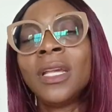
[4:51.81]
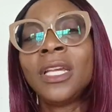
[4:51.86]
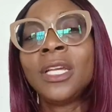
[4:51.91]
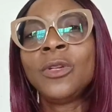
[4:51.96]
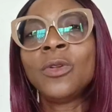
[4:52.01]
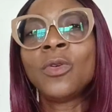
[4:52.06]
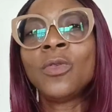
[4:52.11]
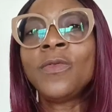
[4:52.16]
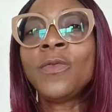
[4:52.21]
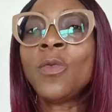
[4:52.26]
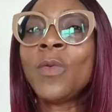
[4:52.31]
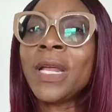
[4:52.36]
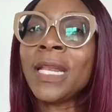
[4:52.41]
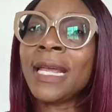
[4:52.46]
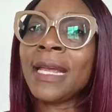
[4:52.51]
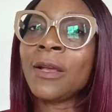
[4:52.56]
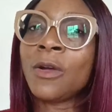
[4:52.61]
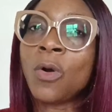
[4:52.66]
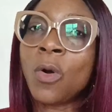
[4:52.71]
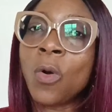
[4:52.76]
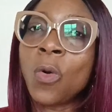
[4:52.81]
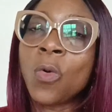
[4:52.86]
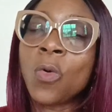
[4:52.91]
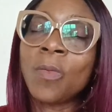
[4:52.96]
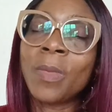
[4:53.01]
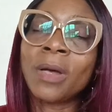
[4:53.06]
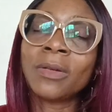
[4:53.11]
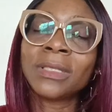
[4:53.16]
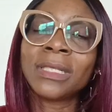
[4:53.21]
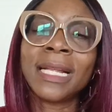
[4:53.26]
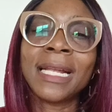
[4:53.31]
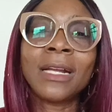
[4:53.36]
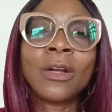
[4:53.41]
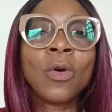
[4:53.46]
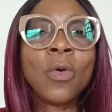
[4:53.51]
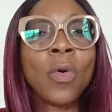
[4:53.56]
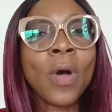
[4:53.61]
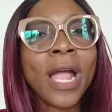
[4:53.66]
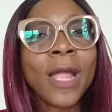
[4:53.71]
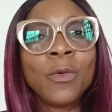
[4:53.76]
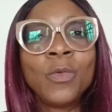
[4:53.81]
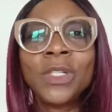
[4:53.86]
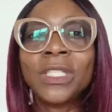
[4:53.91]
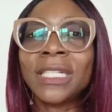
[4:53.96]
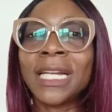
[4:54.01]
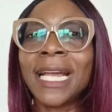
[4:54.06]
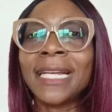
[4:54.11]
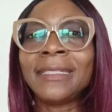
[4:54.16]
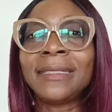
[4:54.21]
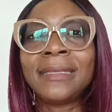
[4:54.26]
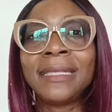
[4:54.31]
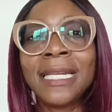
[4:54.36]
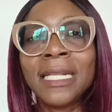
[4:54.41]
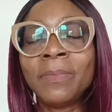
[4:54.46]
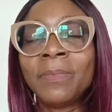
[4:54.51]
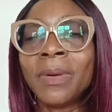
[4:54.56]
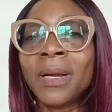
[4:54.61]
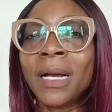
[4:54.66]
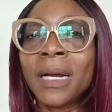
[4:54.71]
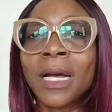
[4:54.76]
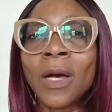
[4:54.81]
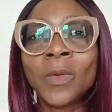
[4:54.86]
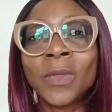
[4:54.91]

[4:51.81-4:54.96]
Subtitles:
You know, even when I got home, I was like, oh, I wish I stayed back.